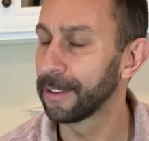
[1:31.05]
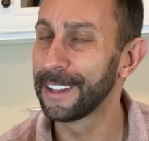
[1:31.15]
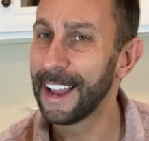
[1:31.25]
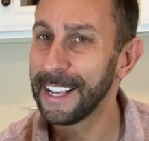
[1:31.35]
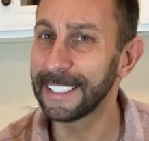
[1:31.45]

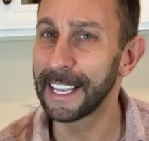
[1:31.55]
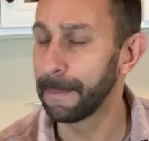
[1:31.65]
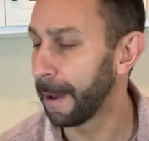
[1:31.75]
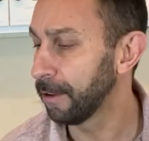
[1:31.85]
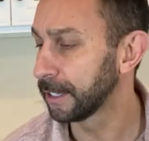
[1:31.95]
The nice thing
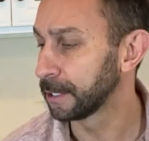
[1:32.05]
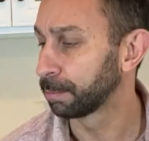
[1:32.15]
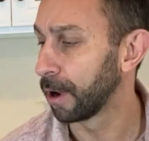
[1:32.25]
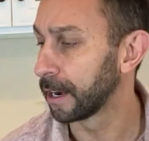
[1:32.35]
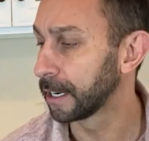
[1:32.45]
about this
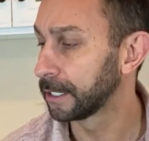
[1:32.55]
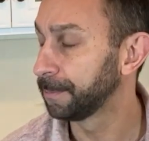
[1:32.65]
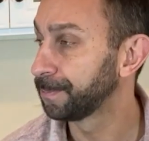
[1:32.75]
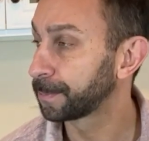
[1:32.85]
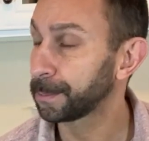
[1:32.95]
product
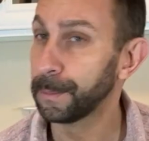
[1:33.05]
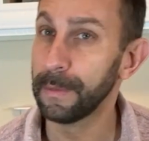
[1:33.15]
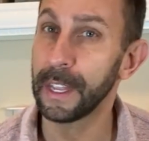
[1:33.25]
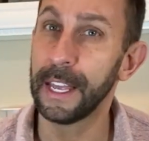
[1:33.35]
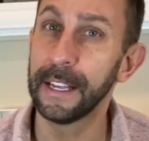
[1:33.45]

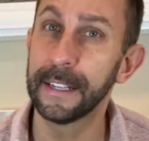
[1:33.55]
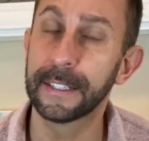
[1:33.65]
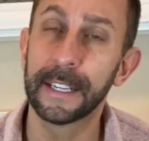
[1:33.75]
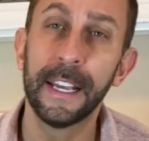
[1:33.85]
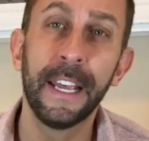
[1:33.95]

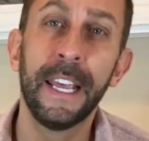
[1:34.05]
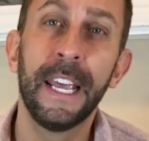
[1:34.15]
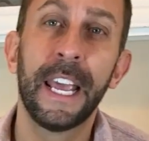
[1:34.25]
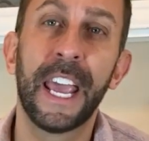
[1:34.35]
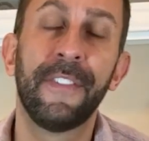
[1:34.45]
is
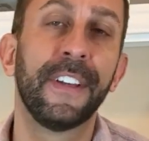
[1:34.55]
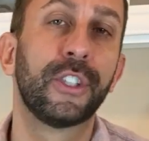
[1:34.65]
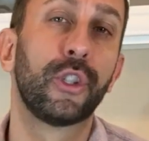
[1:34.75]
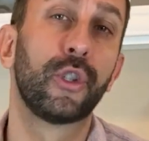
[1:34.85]
if it's